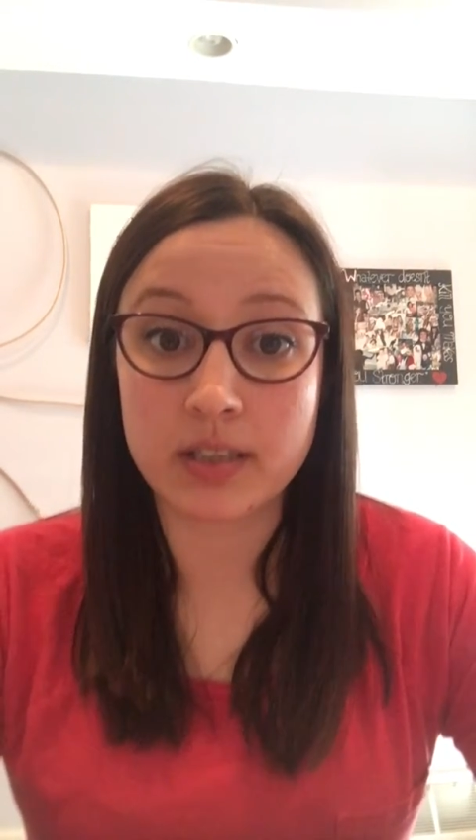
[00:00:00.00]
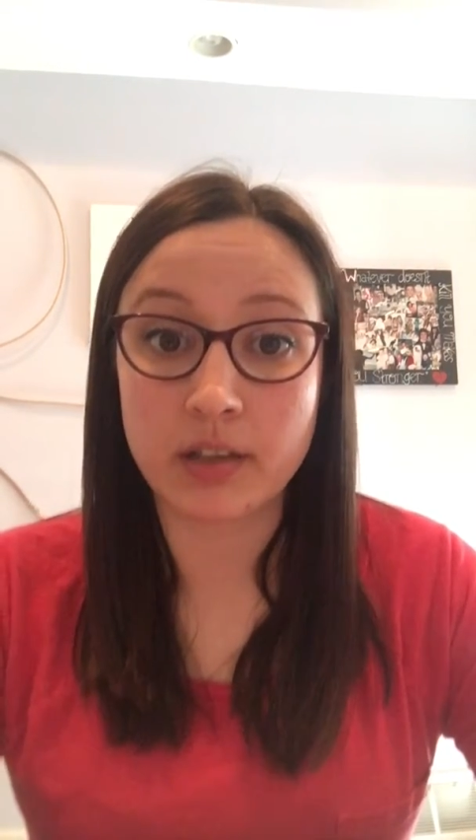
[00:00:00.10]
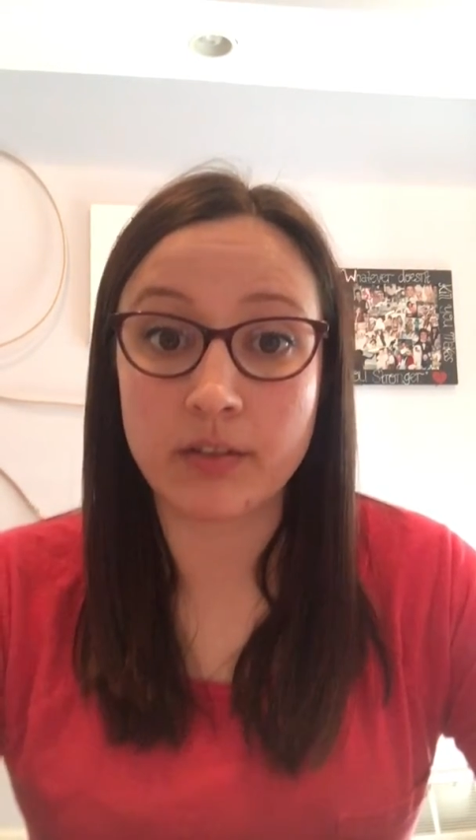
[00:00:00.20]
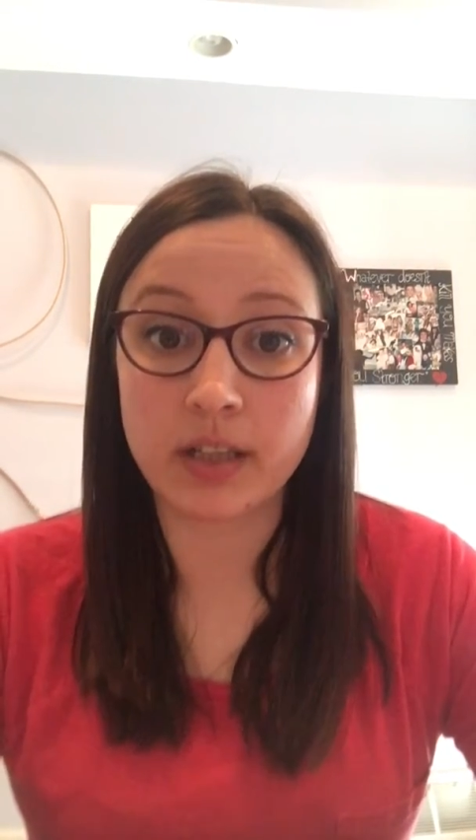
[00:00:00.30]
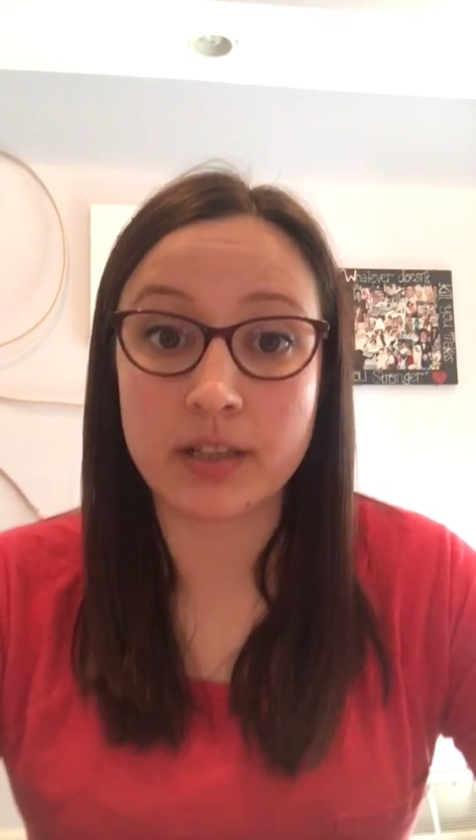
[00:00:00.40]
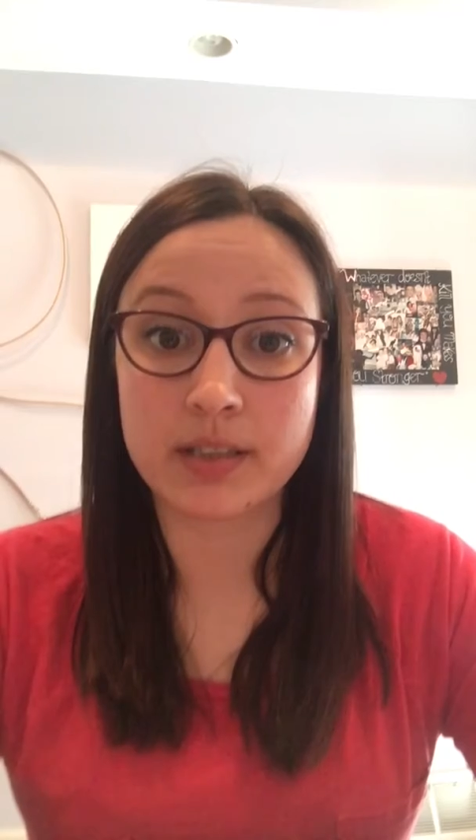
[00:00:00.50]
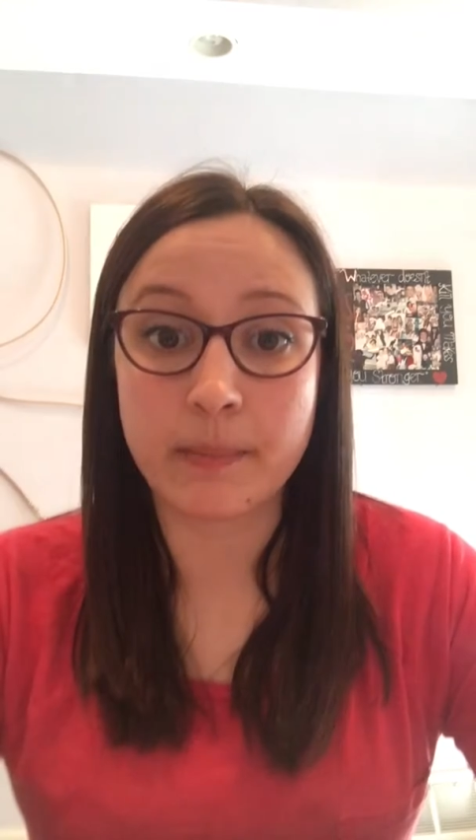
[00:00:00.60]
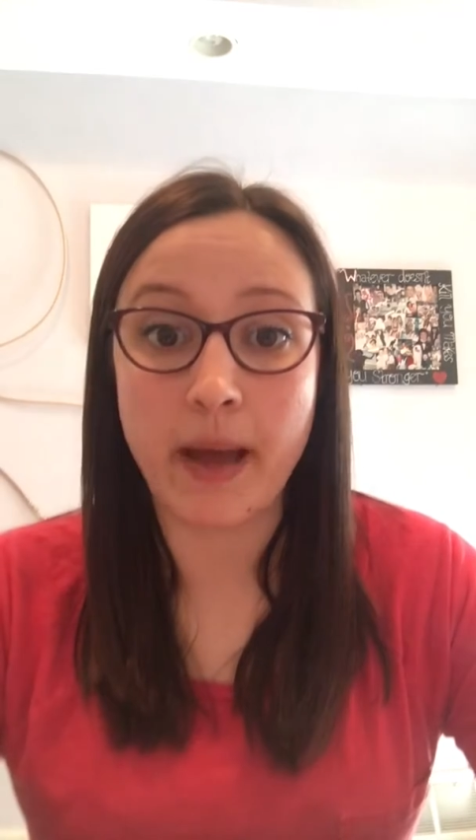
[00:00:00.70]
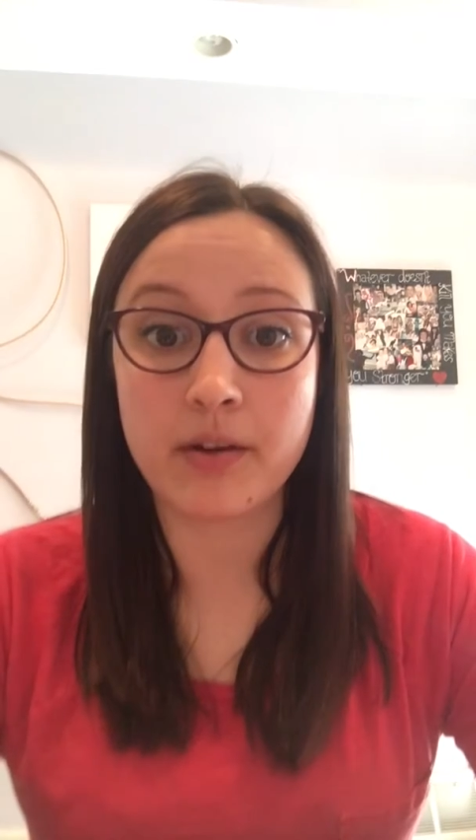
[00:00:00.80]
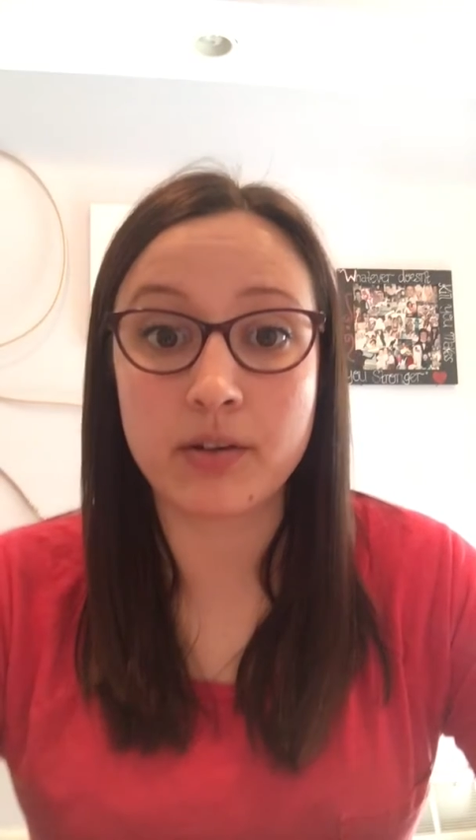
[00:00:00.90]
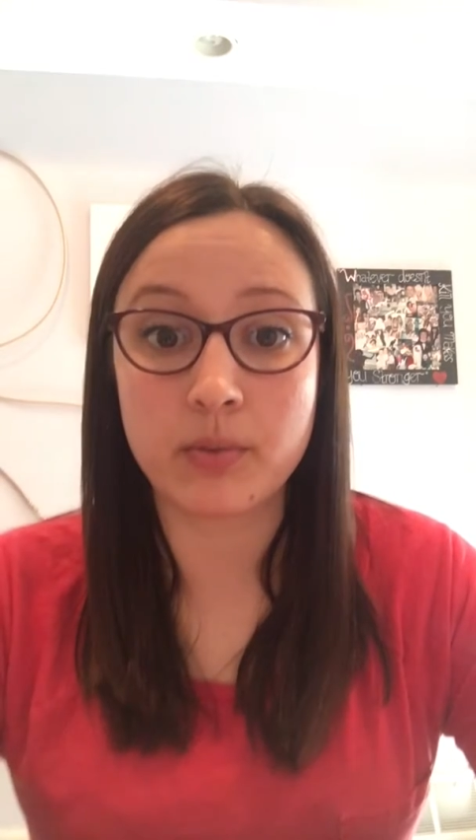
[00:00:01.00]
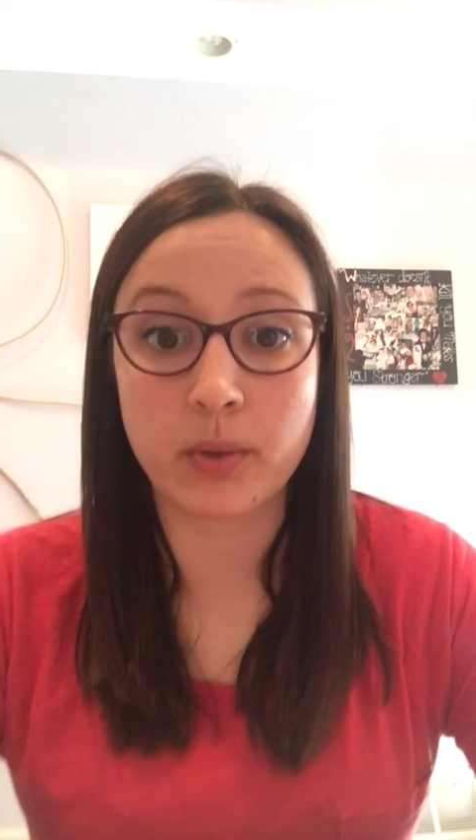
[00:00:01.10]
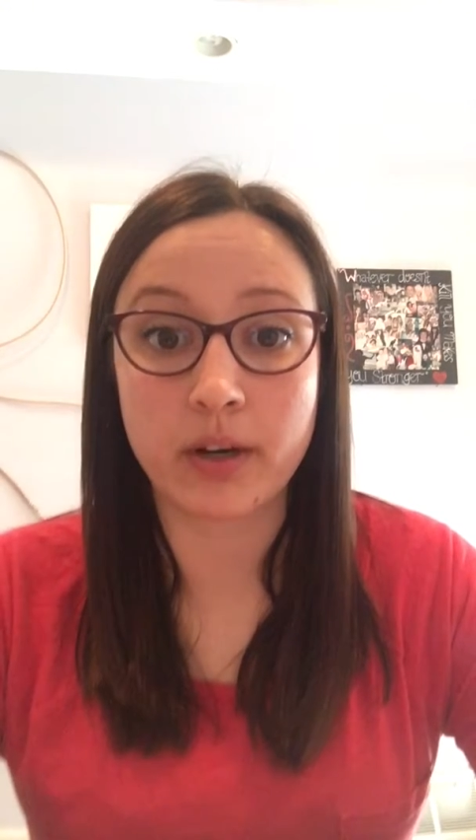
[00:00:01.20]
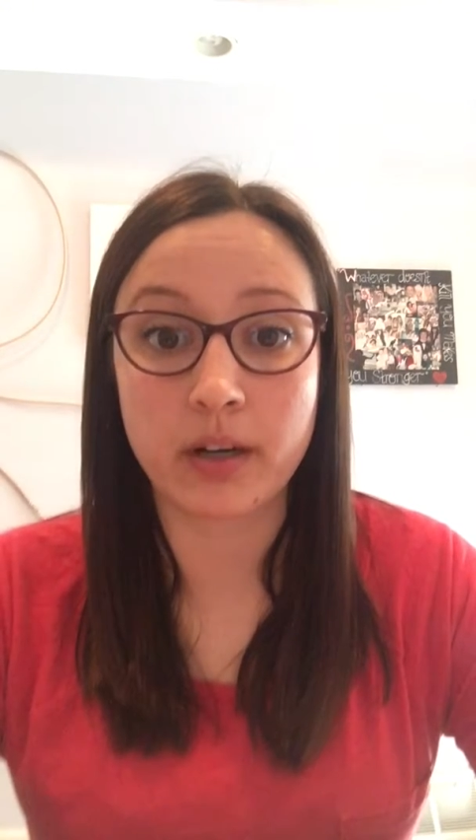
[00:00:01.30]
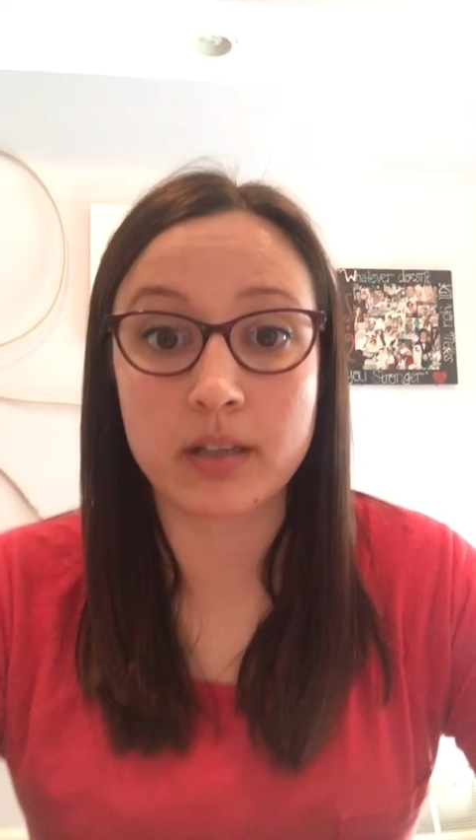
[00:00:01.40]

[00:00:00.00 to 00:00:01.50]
giving independent work,